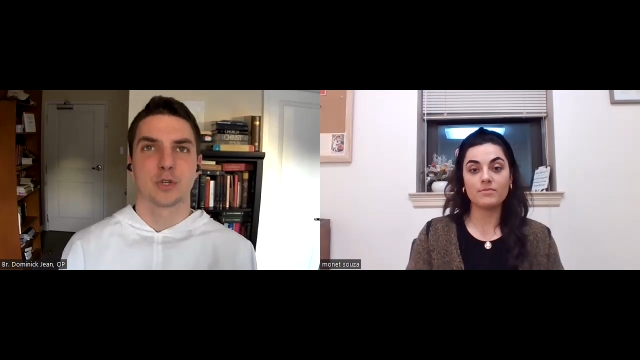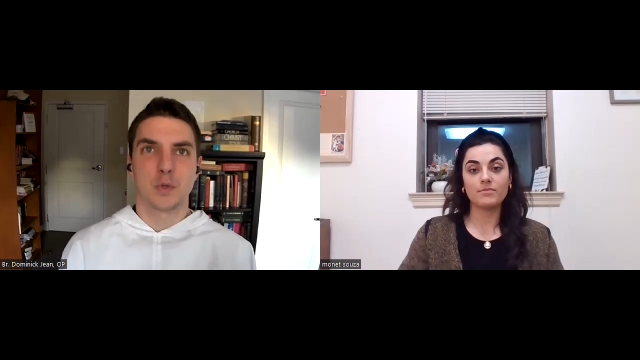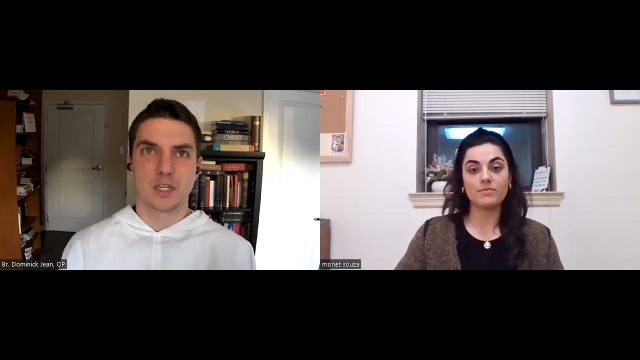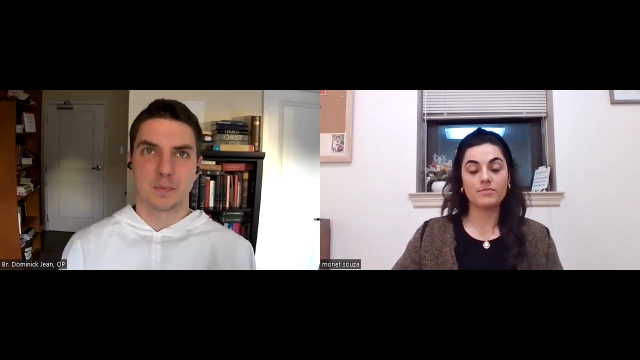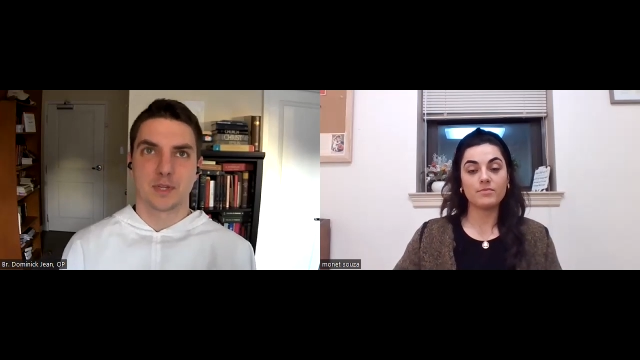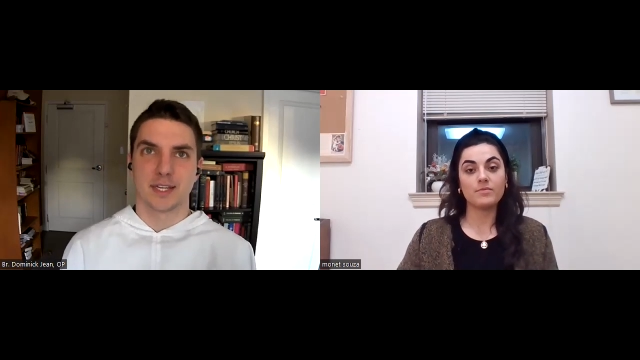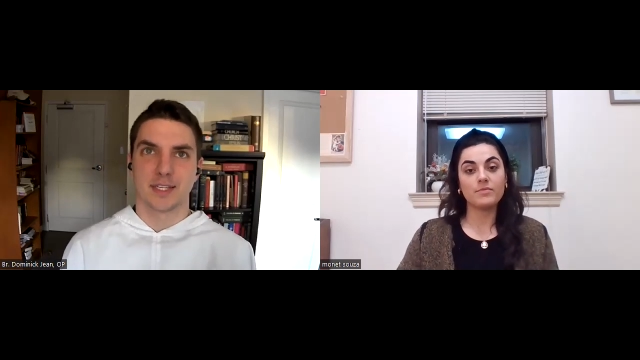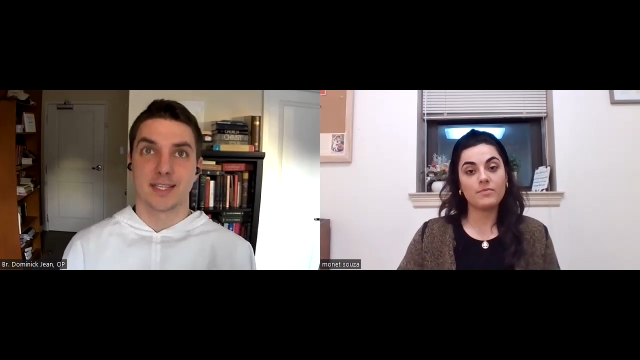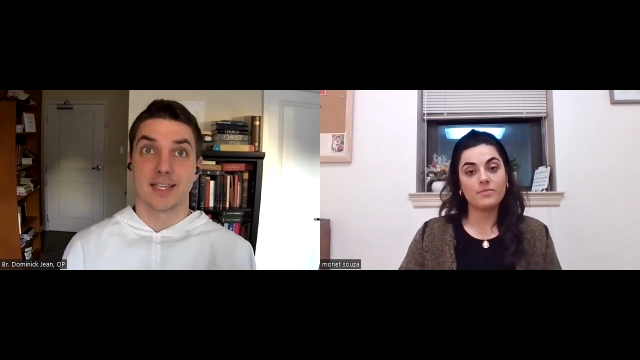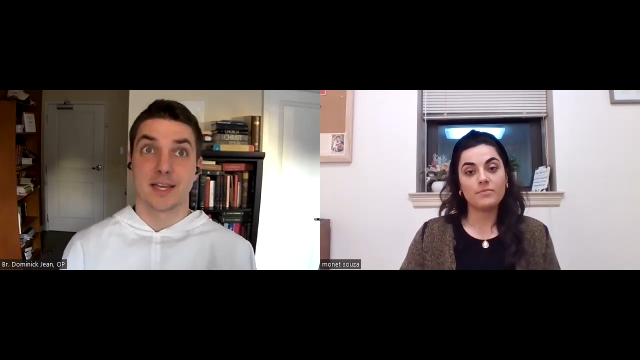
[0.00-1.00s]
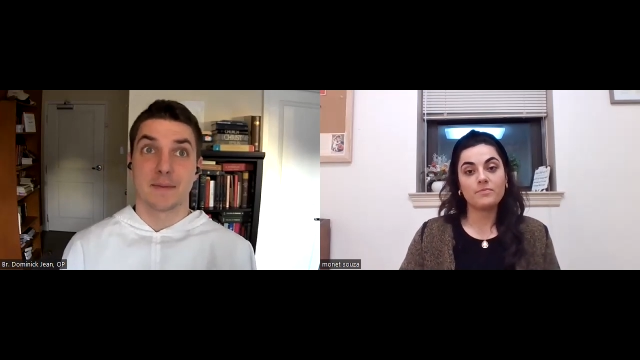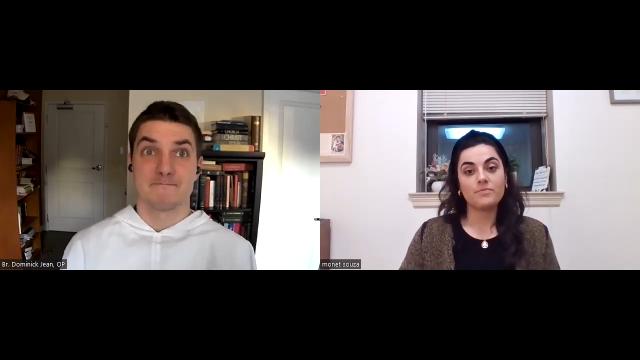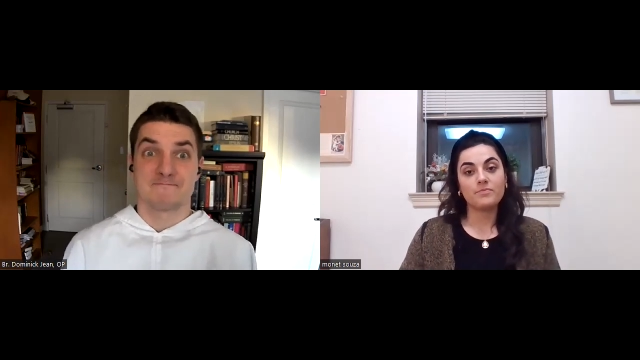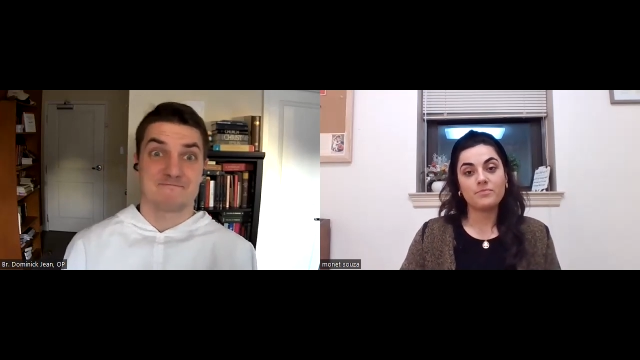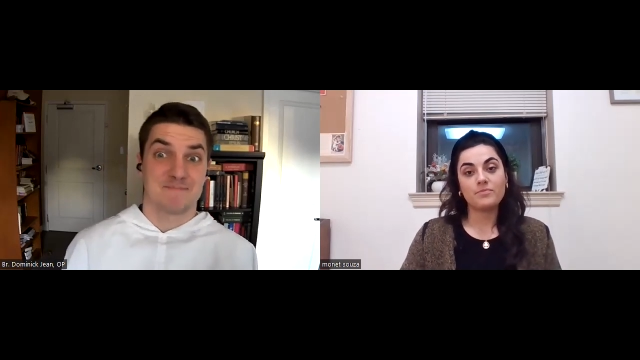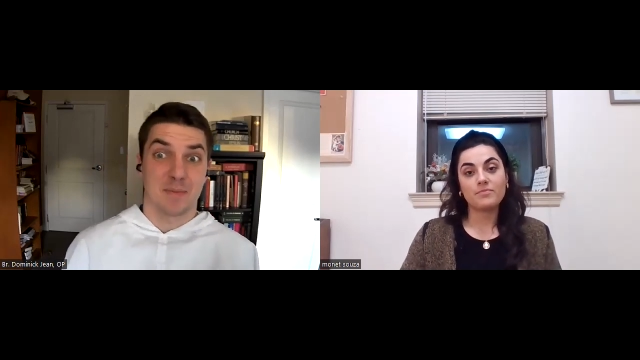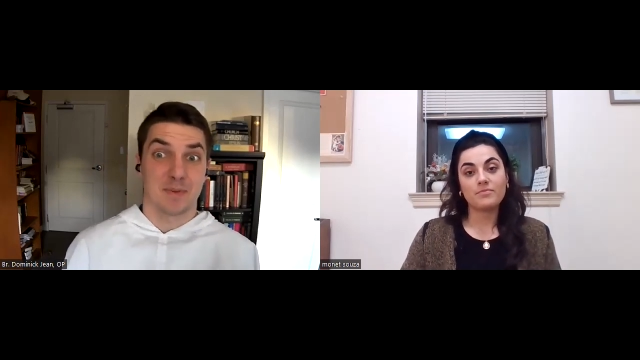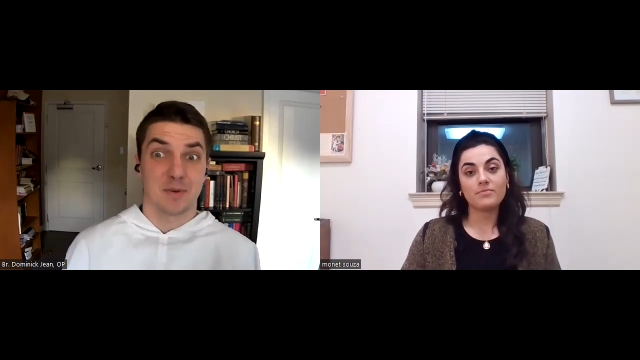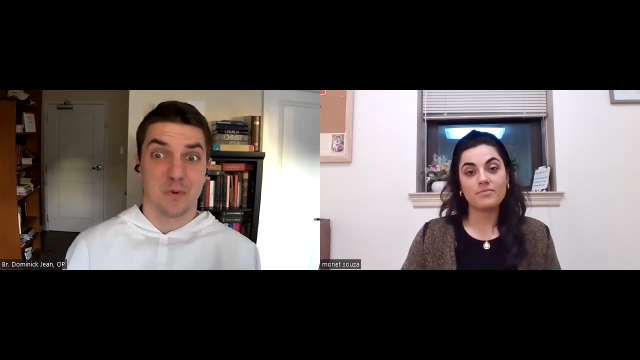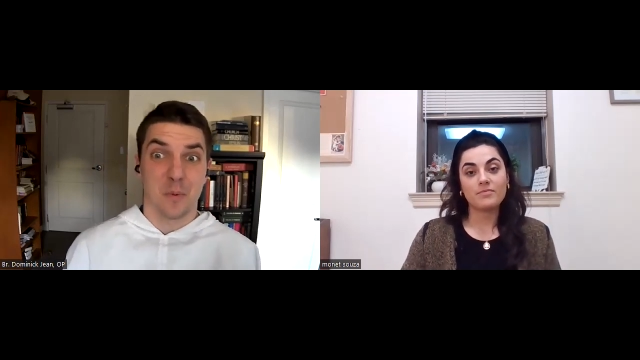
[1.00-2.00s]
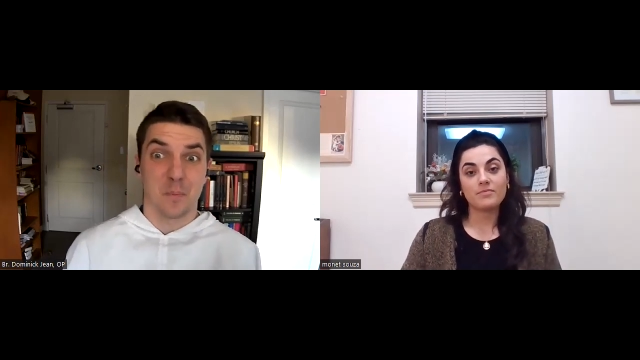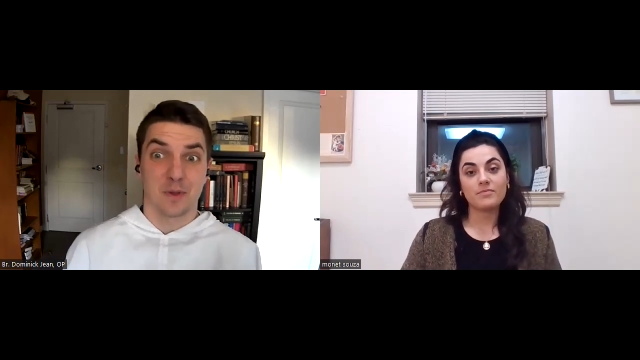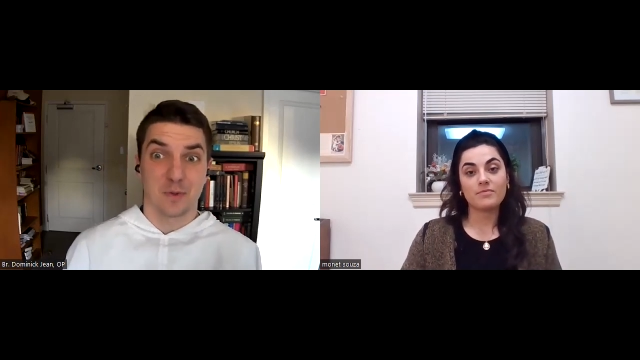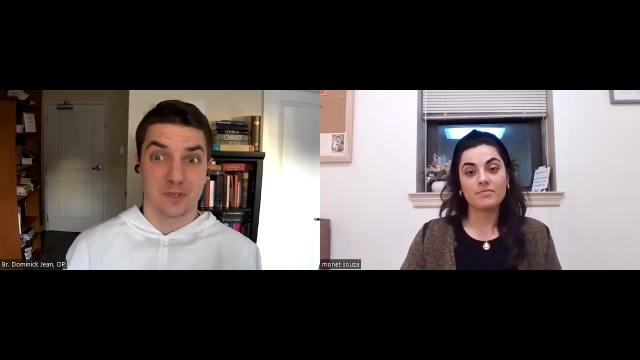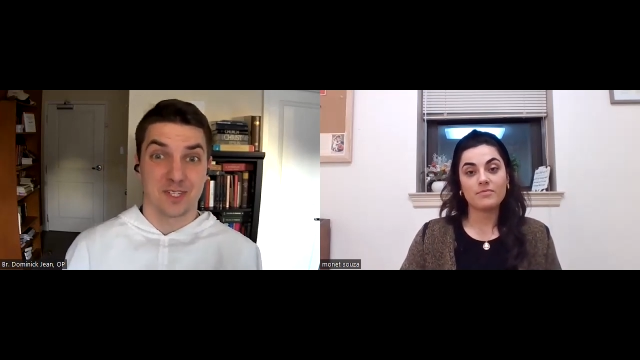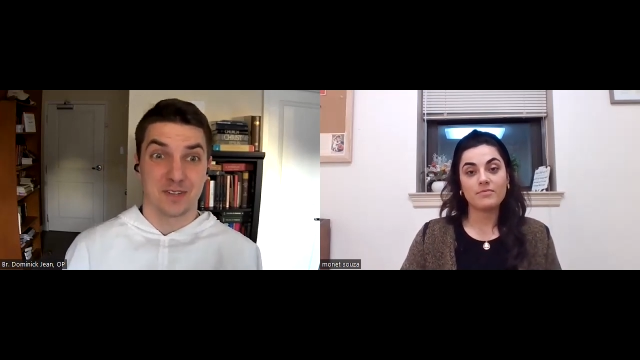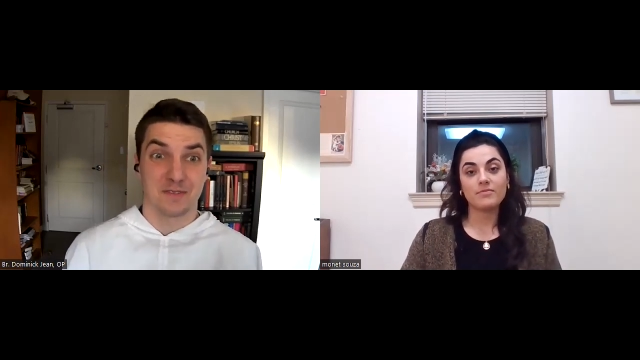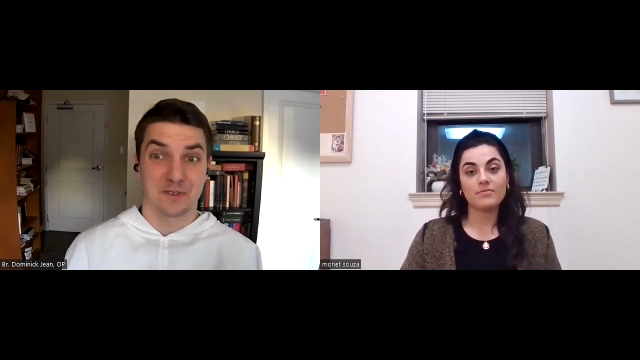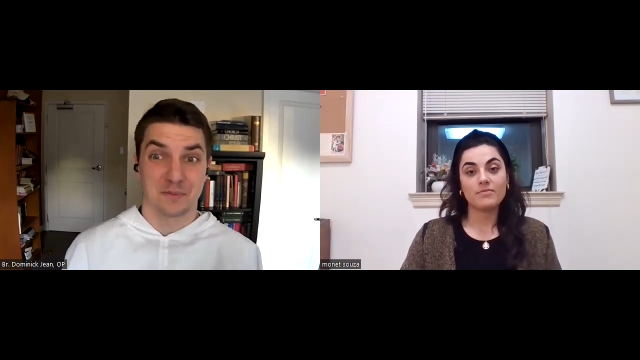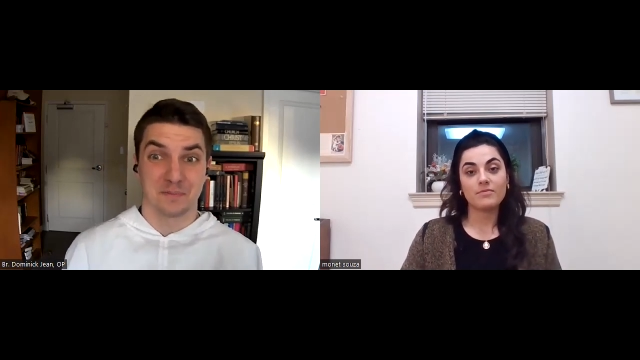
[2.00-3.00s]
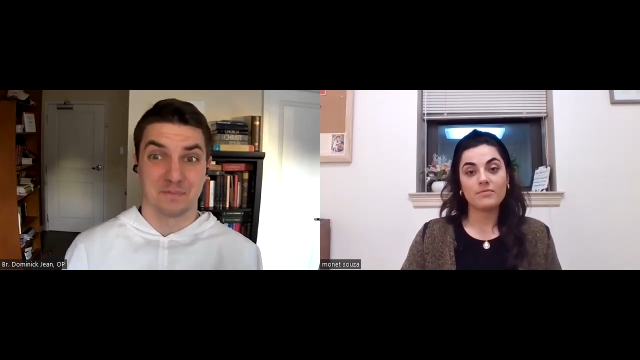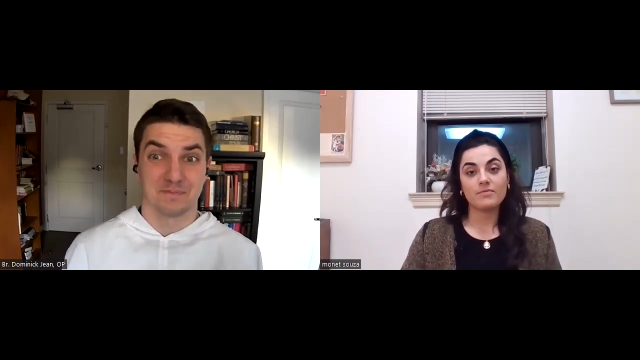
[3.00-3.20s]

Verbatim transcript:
Speaker 1: show this place and like maybe it won't be received.